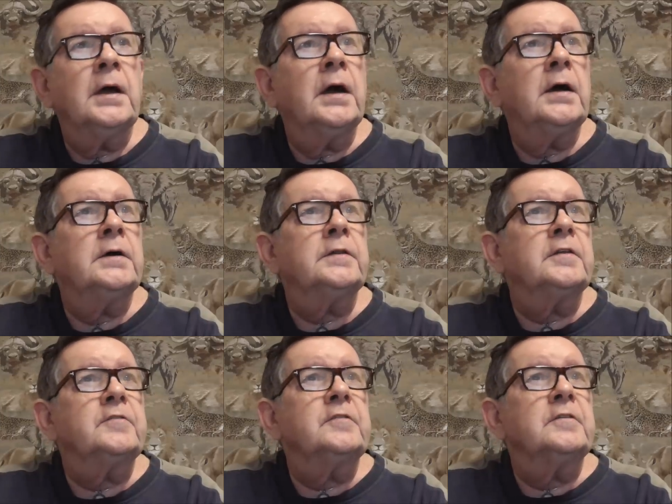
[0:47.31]

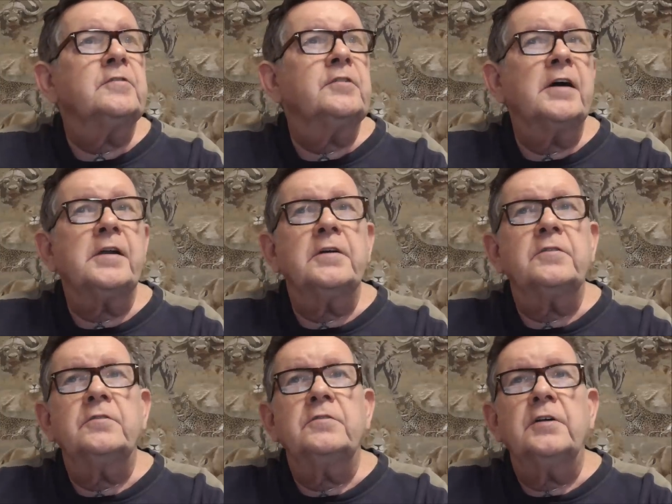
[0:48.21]
This is a shout
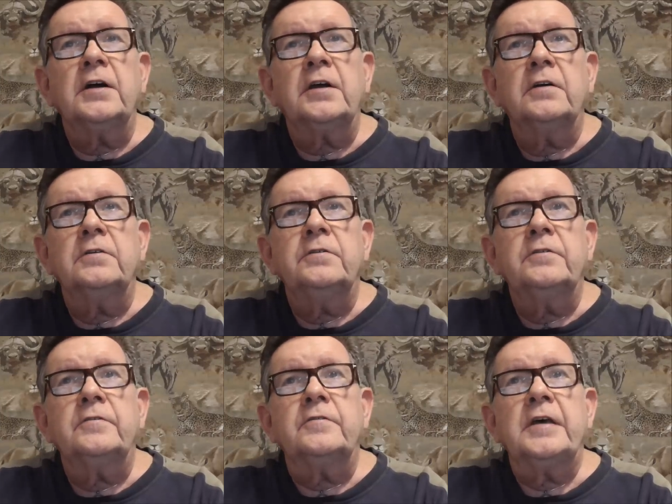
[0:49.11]
out to Jaco,
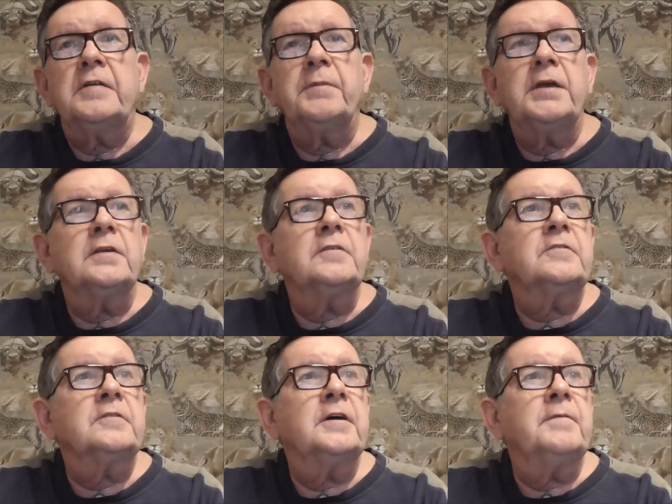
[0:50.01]
who's sent me
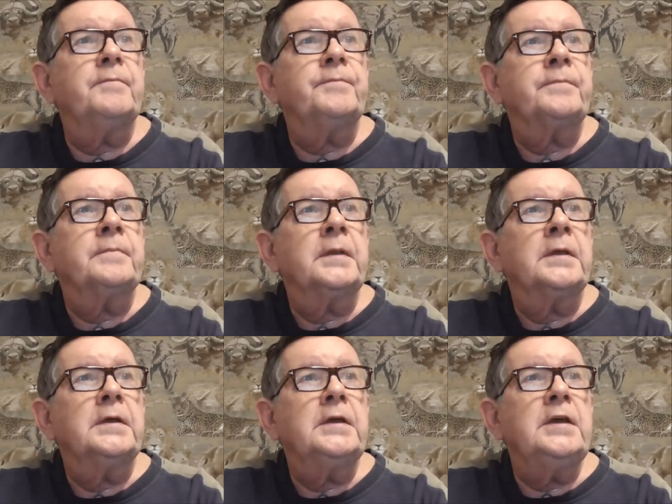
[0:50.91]
this
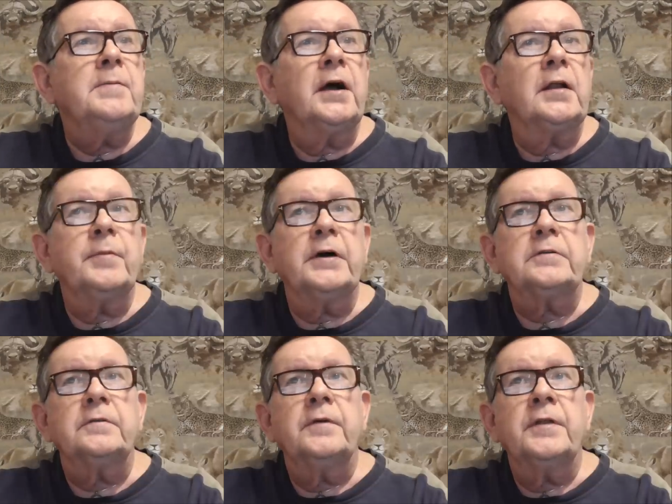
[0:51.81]
email
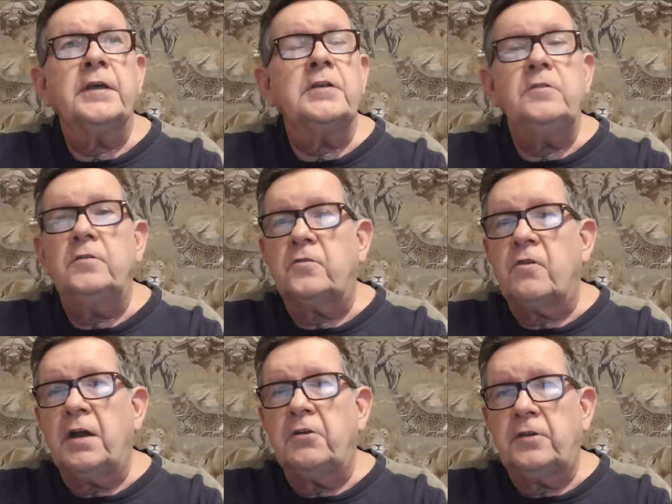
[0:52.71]
about their new
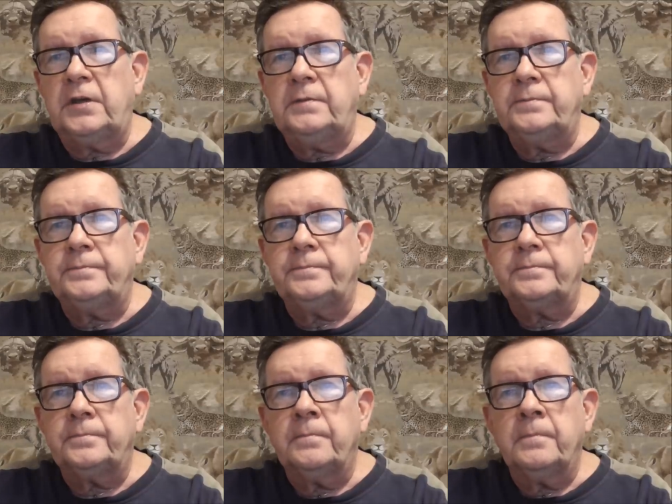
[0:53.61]
strategy.
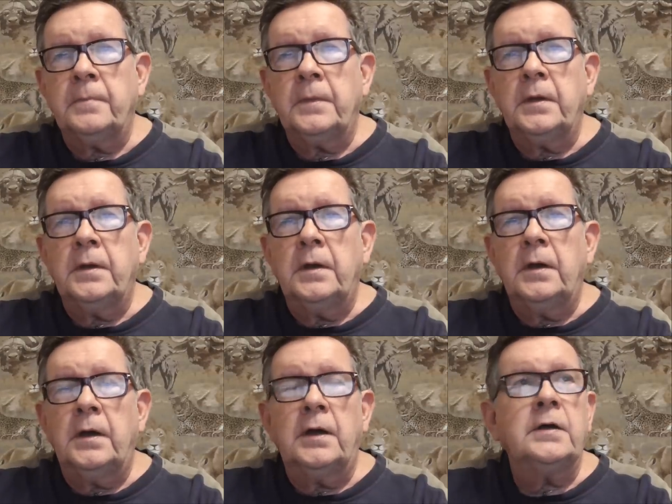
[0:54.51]

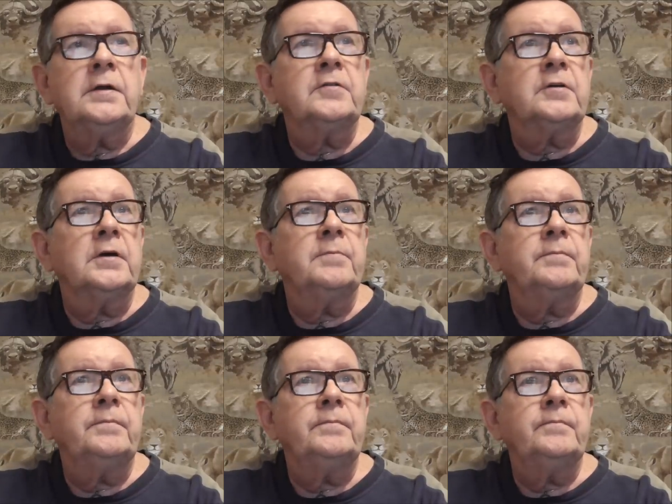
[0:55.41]

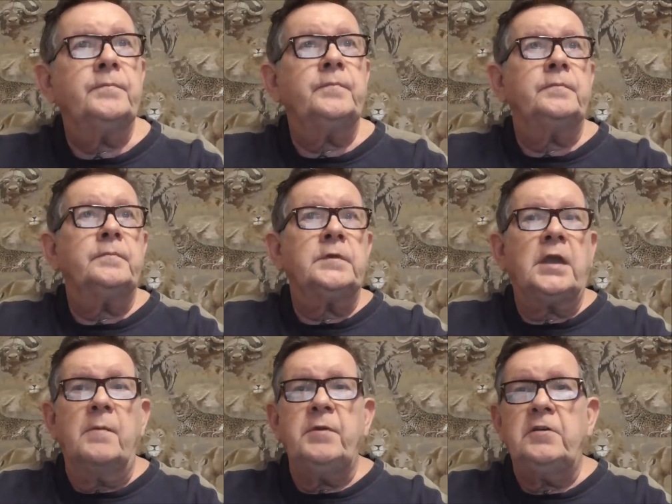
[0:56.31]
And
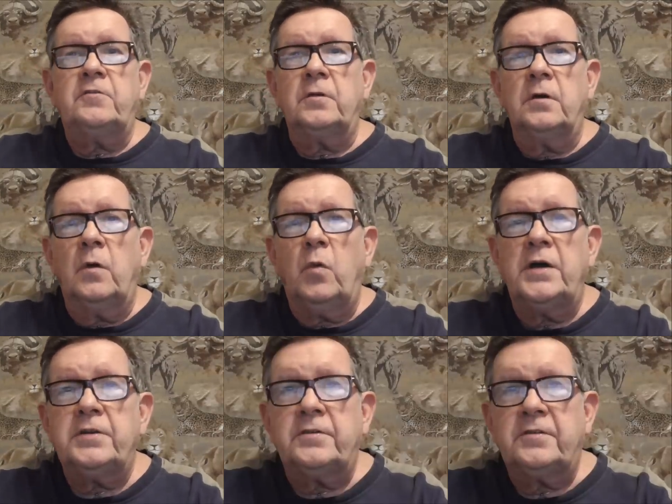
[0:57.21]
coming to a
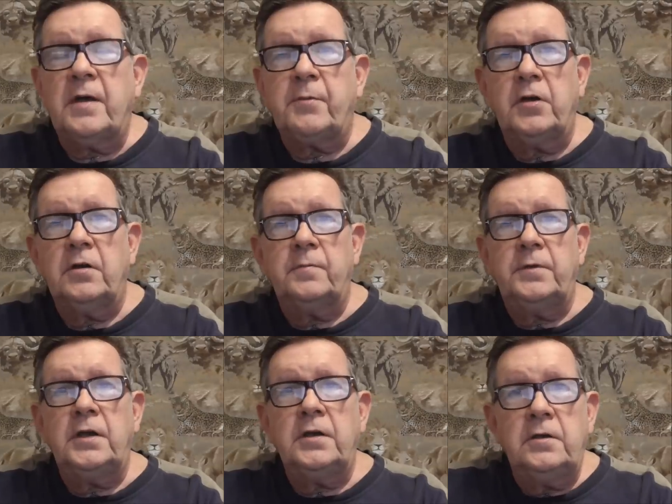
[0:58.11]
white suburb
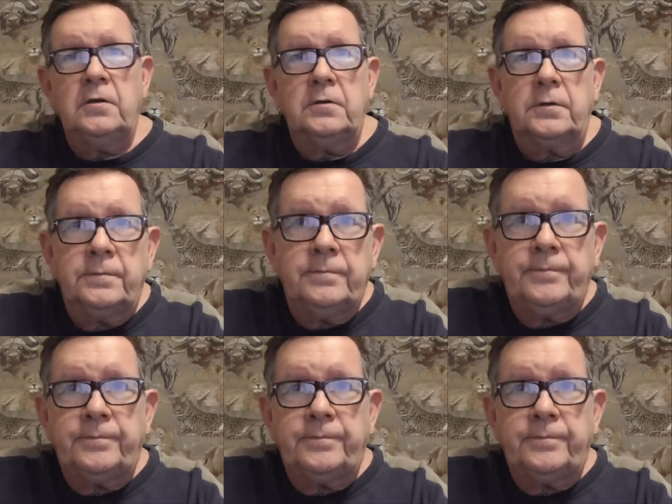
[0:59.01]
near you.